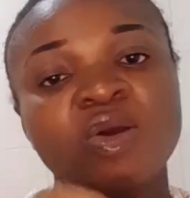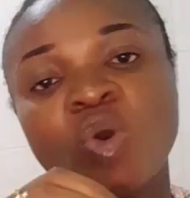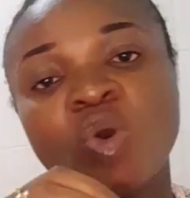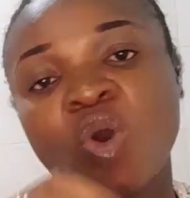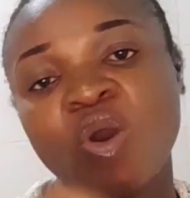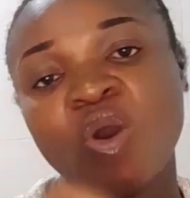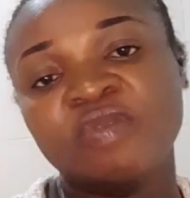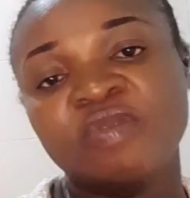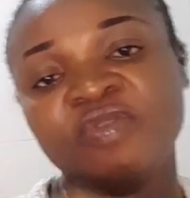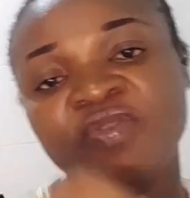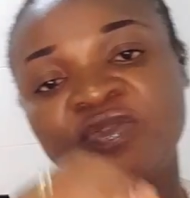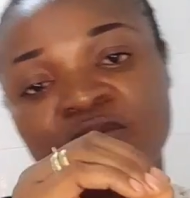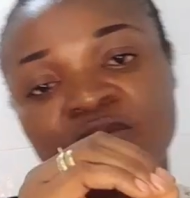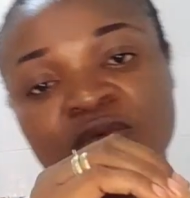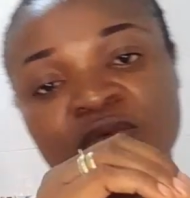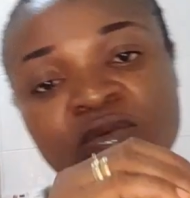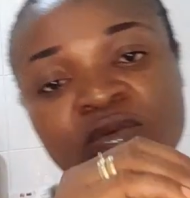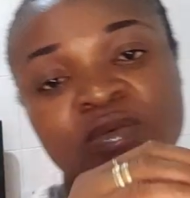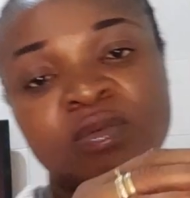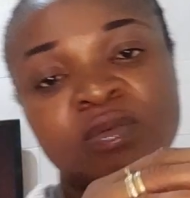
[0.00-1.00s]
of
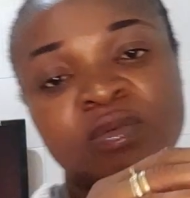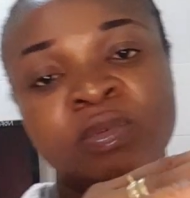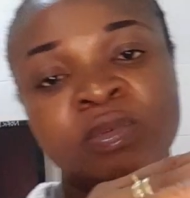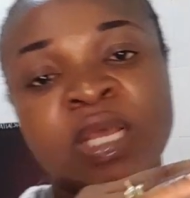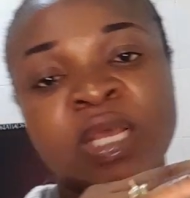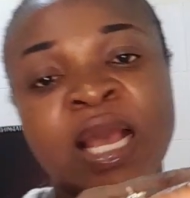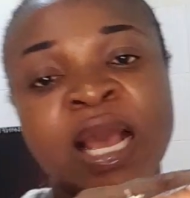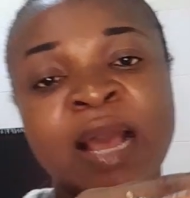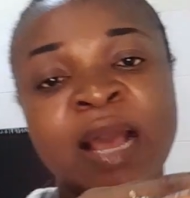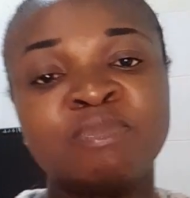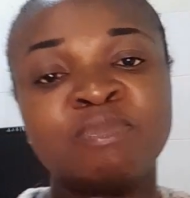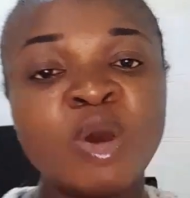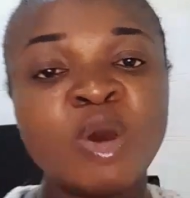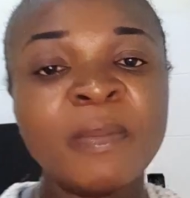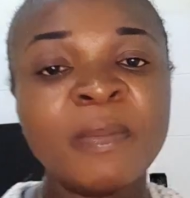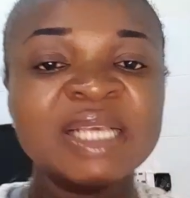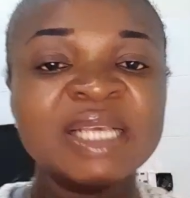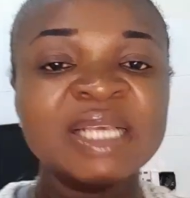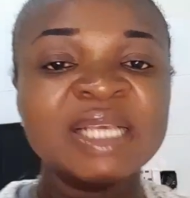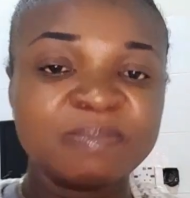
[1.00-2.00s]

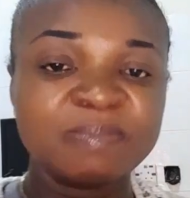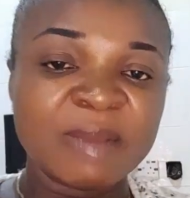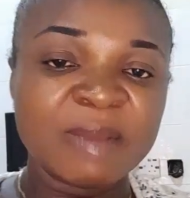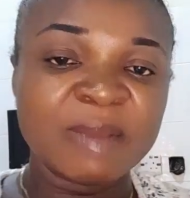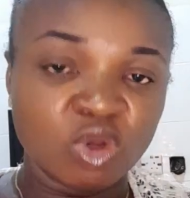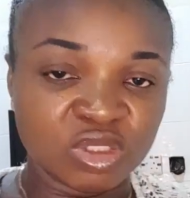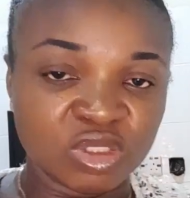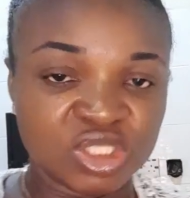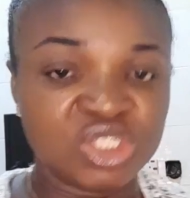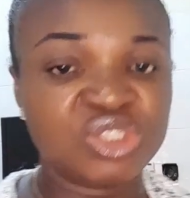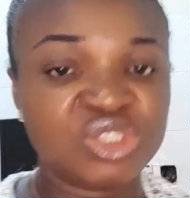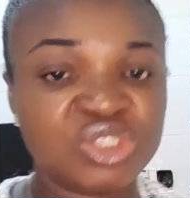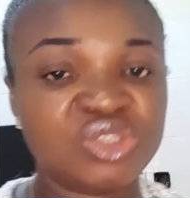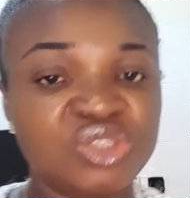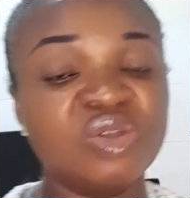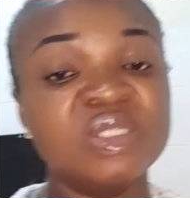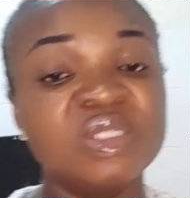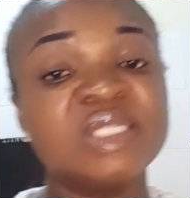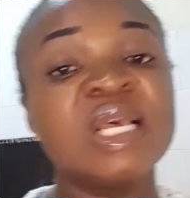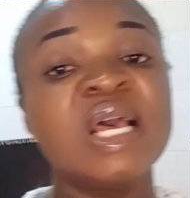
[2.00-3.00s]
abnormal sperm
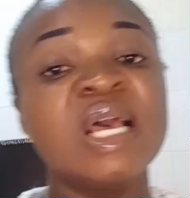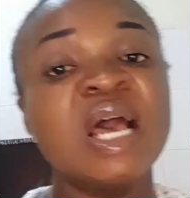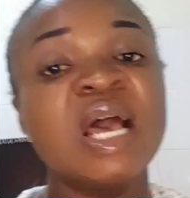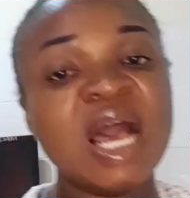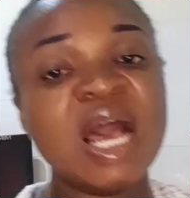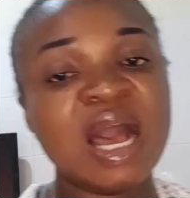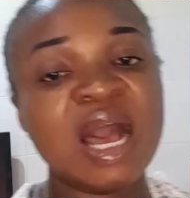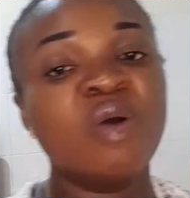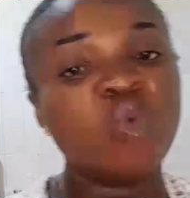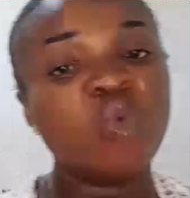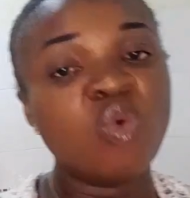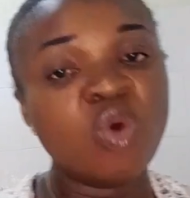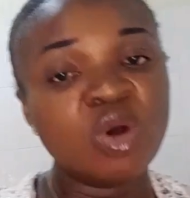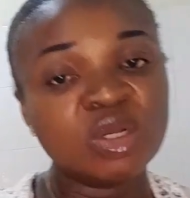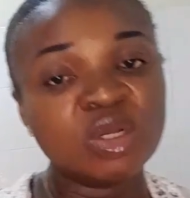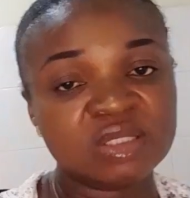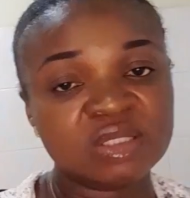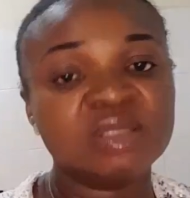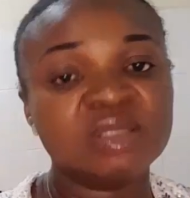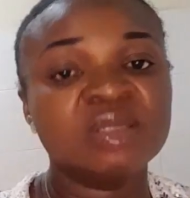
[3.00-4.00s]
conditions and what
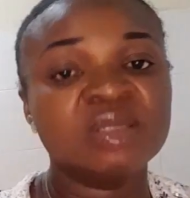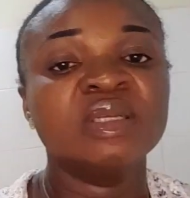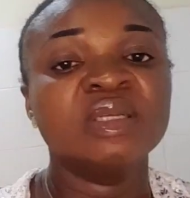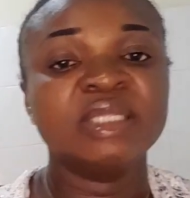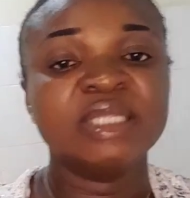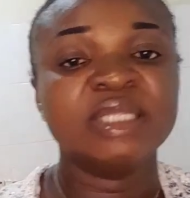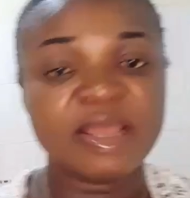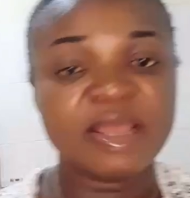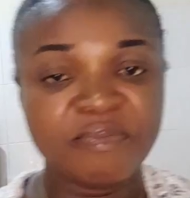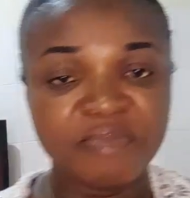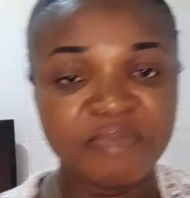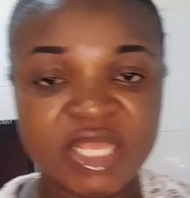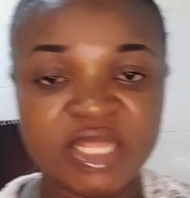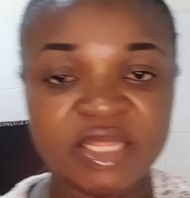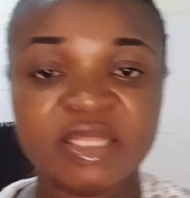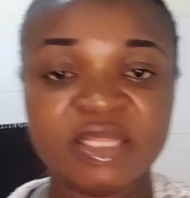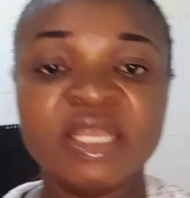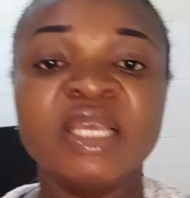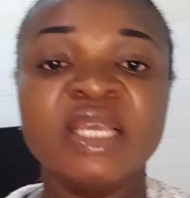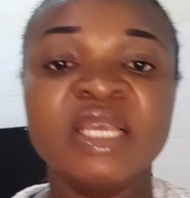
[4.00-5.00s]
they
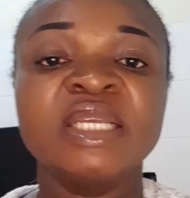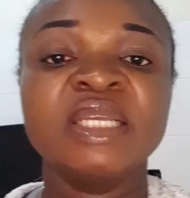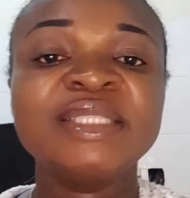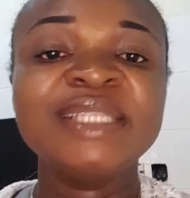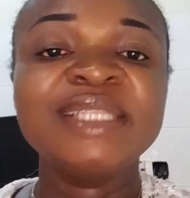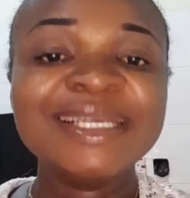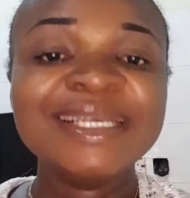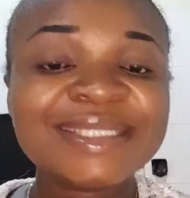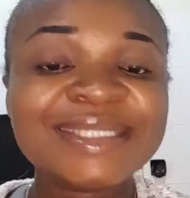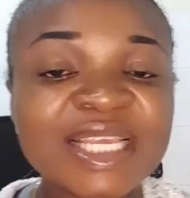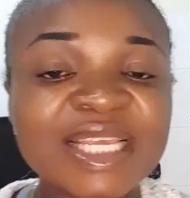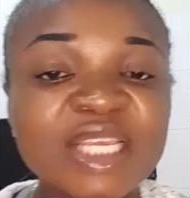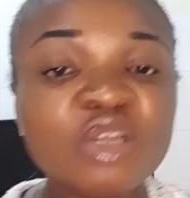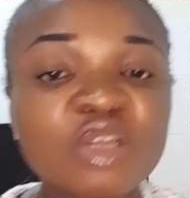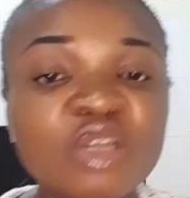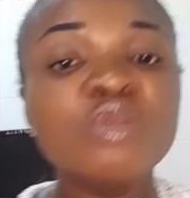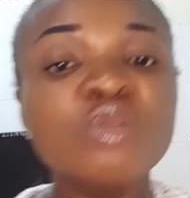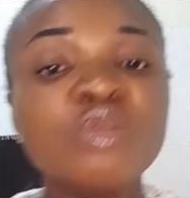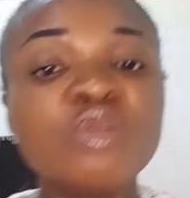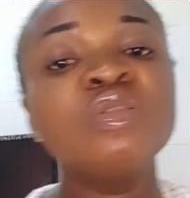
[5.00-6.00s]
mean. These
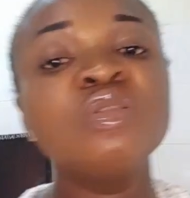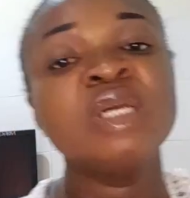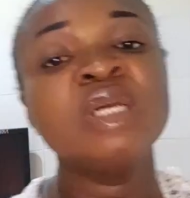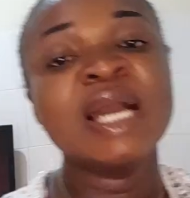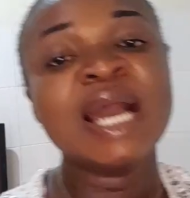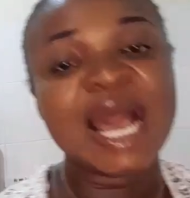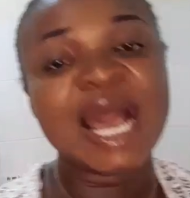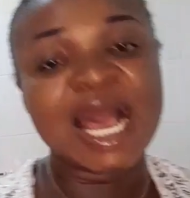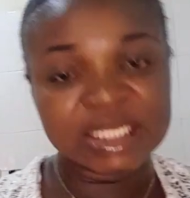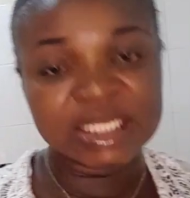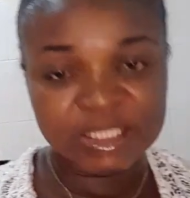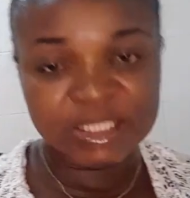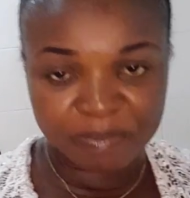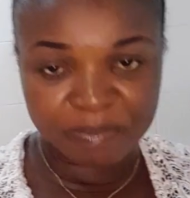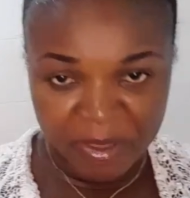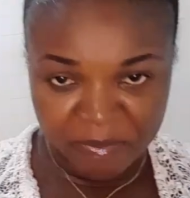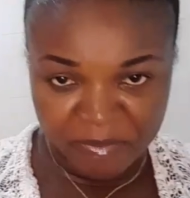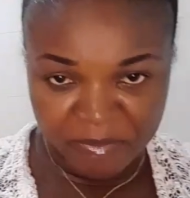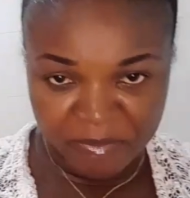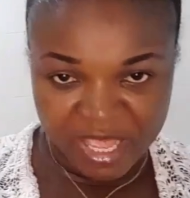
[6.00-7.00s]
include
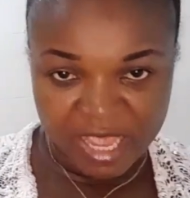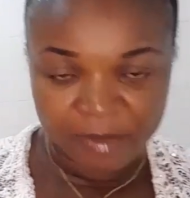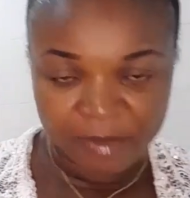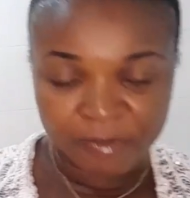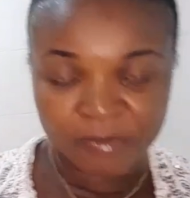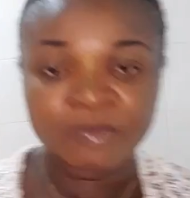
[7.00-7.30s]
aspermia.